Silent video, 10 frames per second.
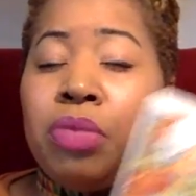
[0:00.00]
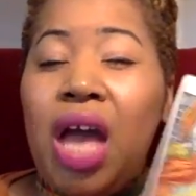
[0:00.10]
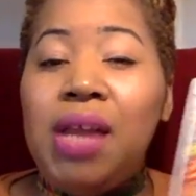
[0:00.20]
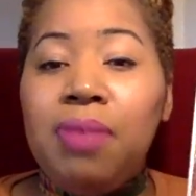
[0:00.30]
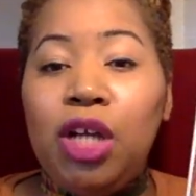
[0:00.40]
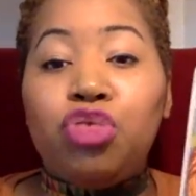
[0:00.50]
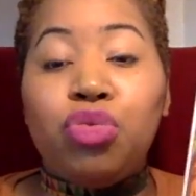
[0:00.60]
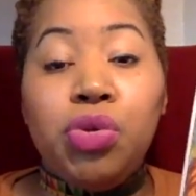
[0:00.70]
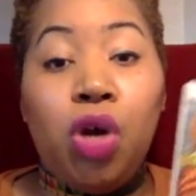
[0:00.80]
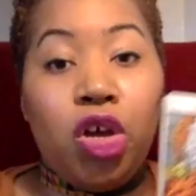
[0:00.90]
And my
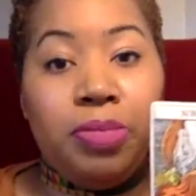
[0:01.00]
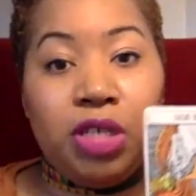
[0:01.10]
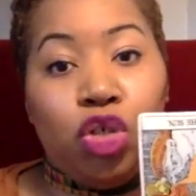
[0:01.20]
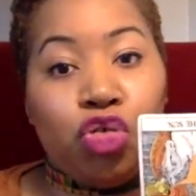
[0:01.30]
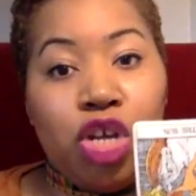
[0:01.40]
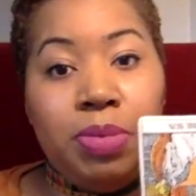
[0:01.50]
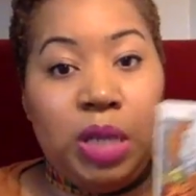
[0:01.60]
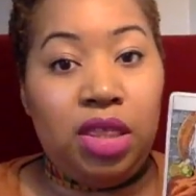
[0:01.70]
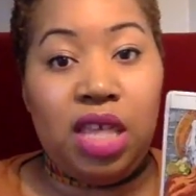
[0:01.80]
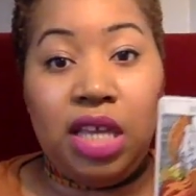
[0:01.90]
true hopes and dreams
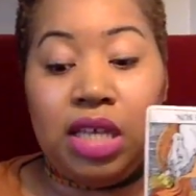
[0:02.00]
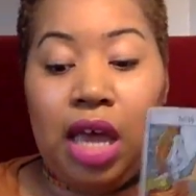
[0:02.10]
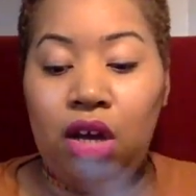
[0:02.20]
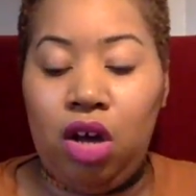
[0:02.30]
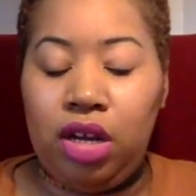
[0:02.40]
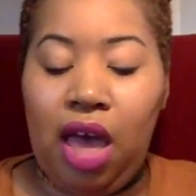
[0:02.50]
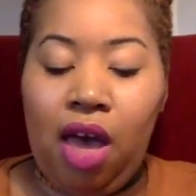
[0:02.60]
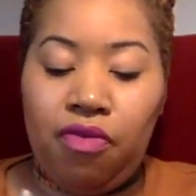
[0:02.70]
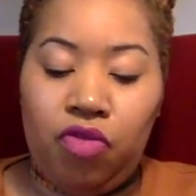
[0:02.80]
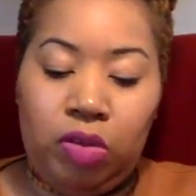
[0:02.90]
are things I can't
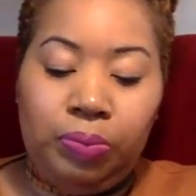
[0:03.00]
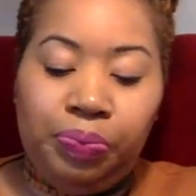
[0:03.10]
have.